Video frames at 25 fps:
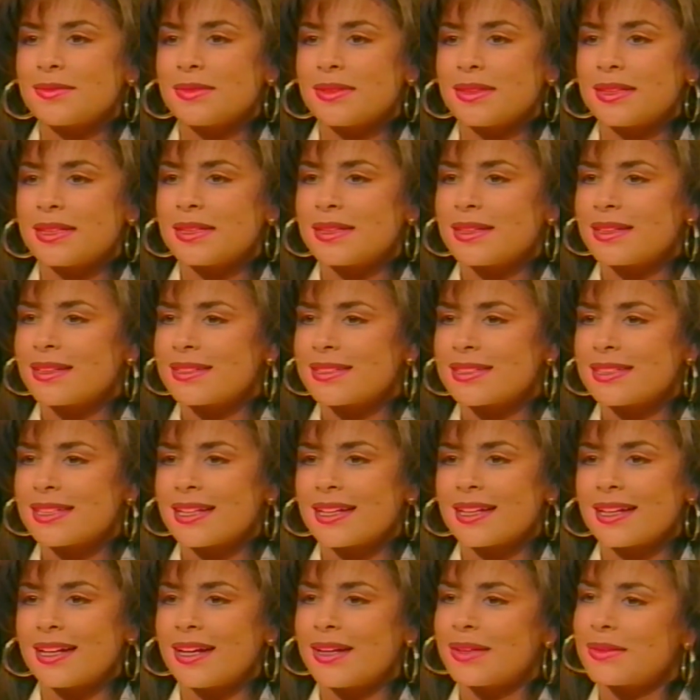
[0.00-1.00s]
really
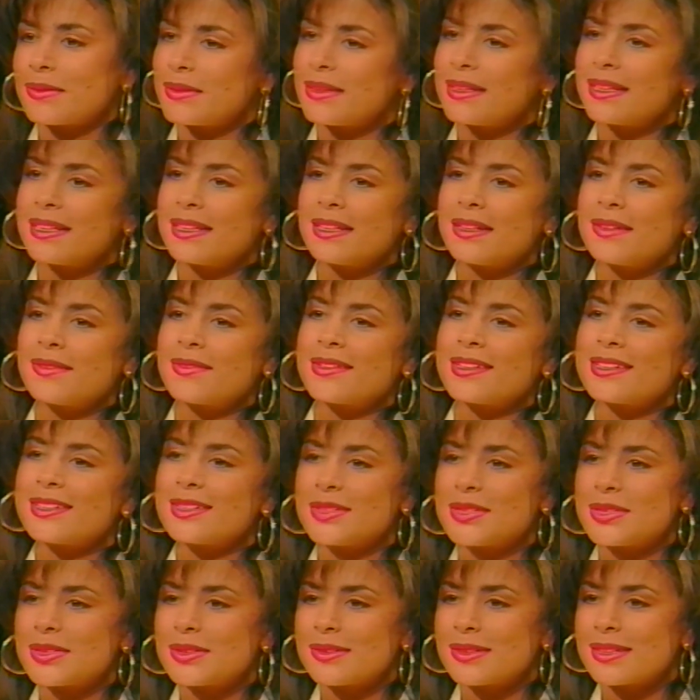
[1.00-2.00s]
say, I really love what
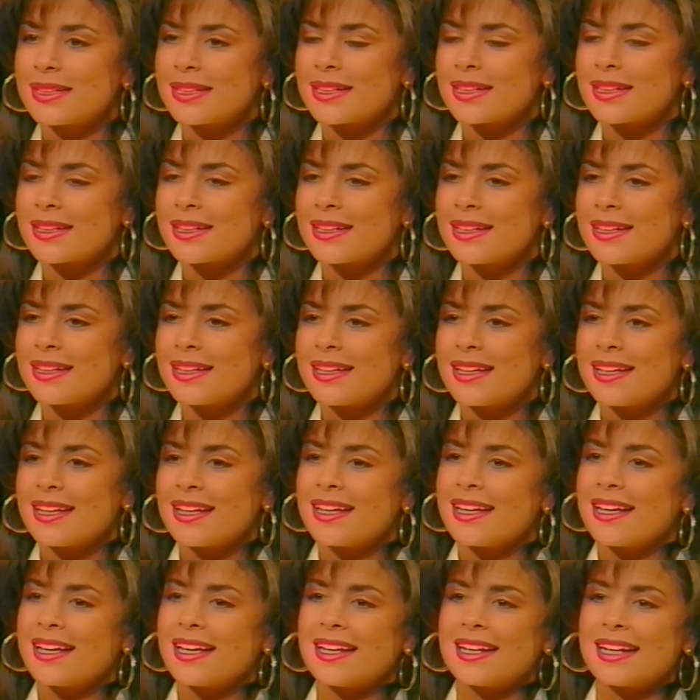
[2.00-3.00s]
you're doing,
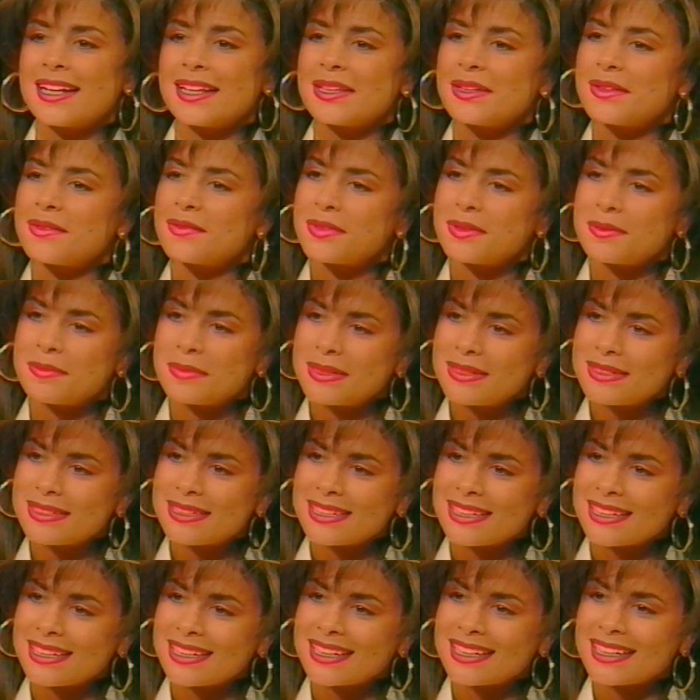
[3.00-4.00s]
and I love your
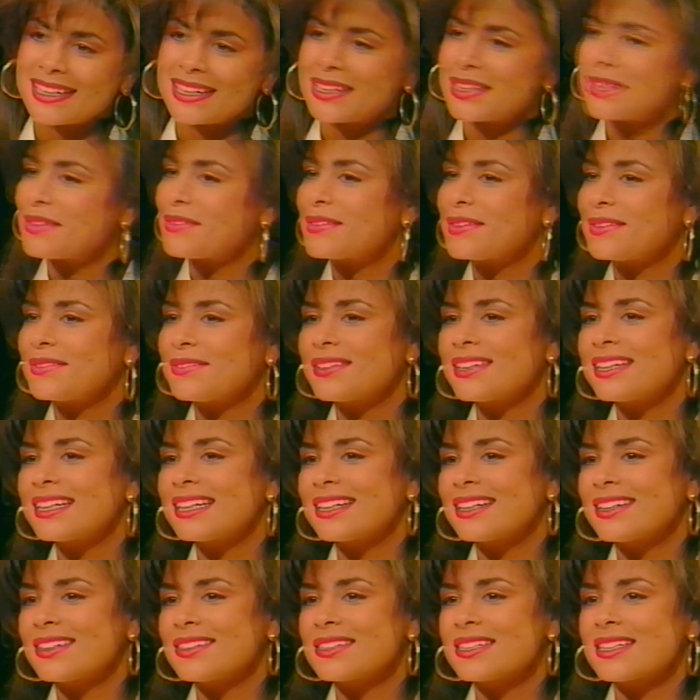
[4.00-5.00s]
music, and I love your
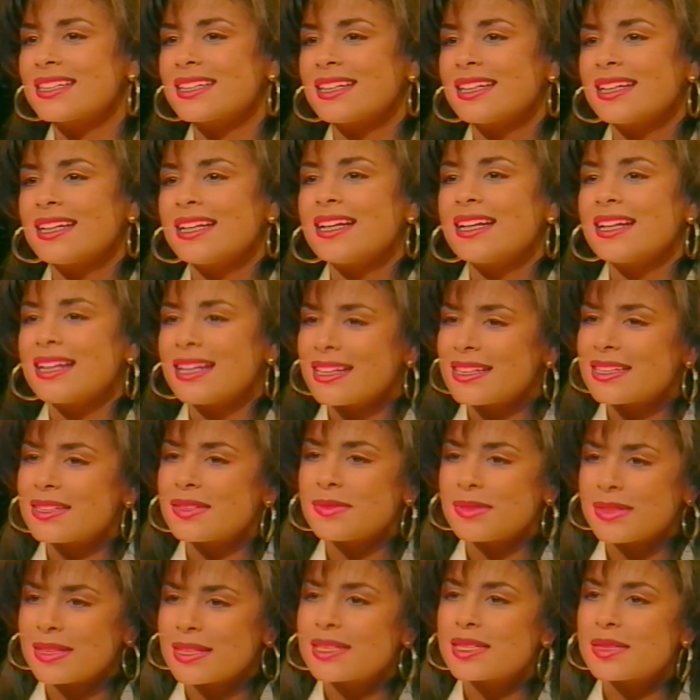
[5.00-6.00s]
videos,
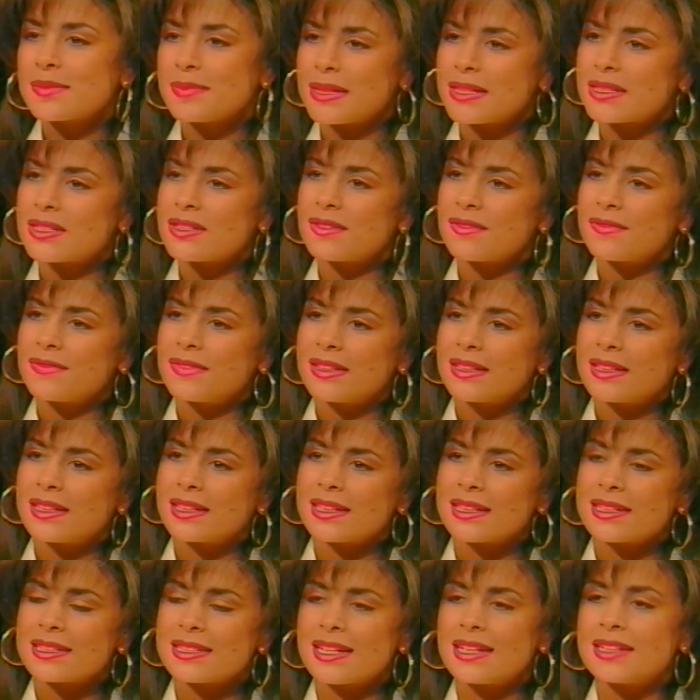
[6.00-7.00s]
it's really a special
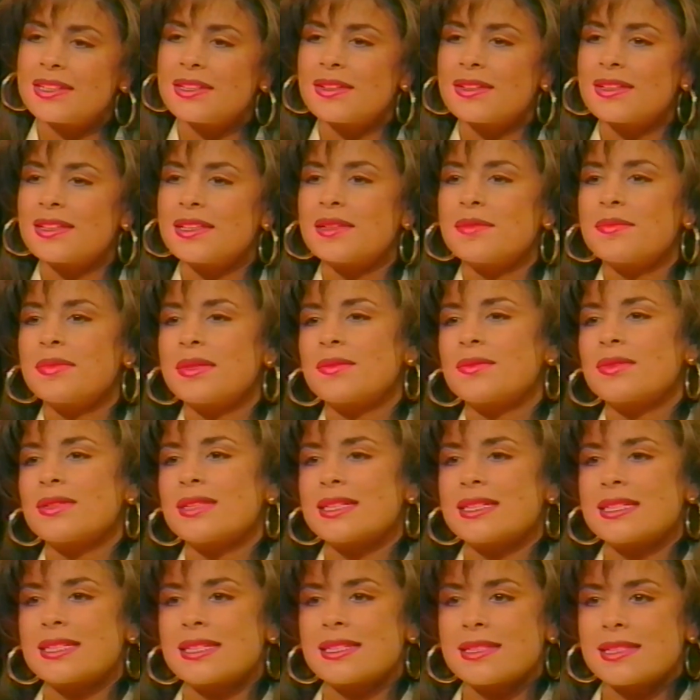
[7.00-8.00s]
feeling because I know they're being
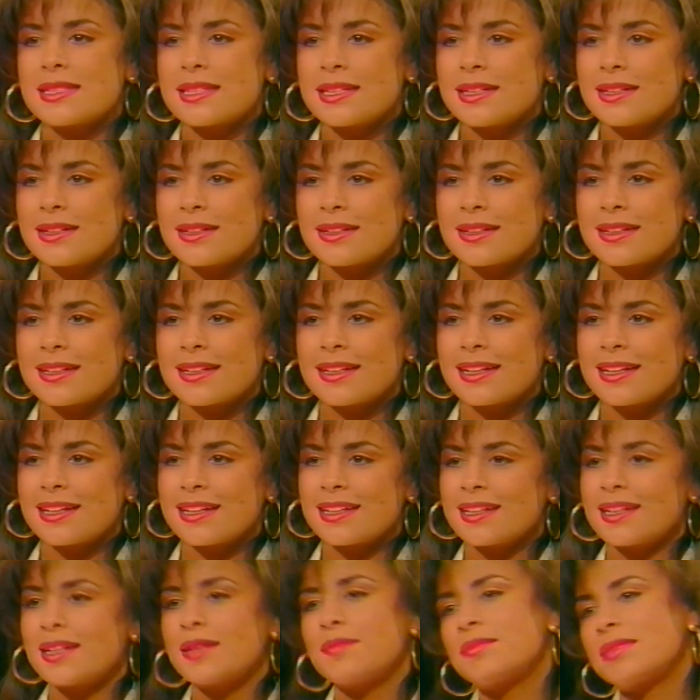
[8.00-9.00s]
really sincere,
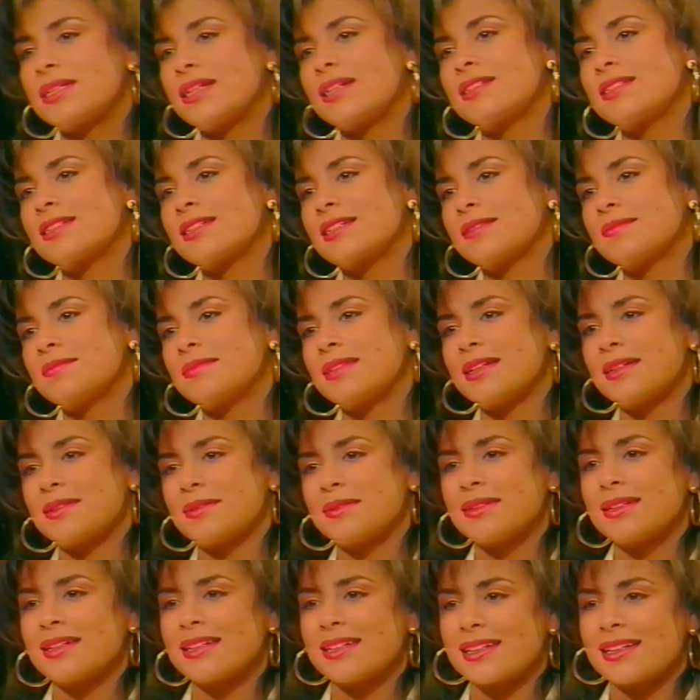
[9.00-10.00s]
and I'm touching them
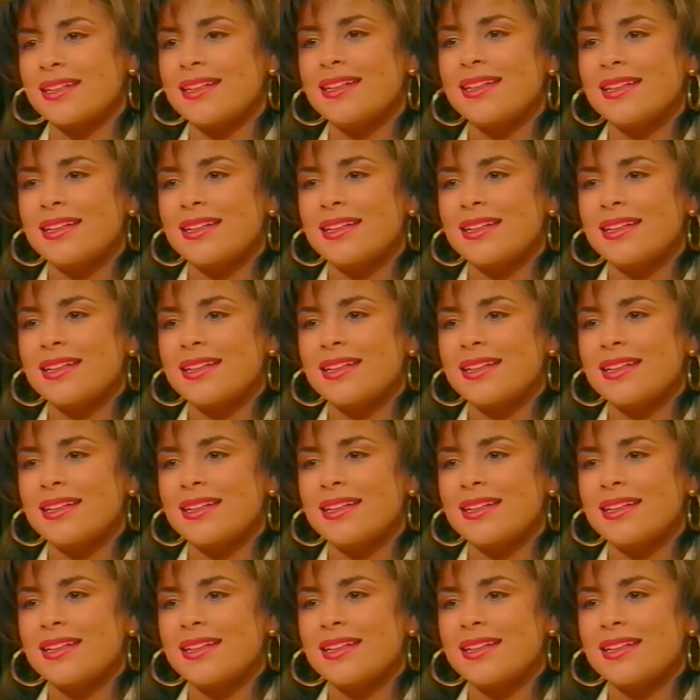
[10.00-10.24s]
that way.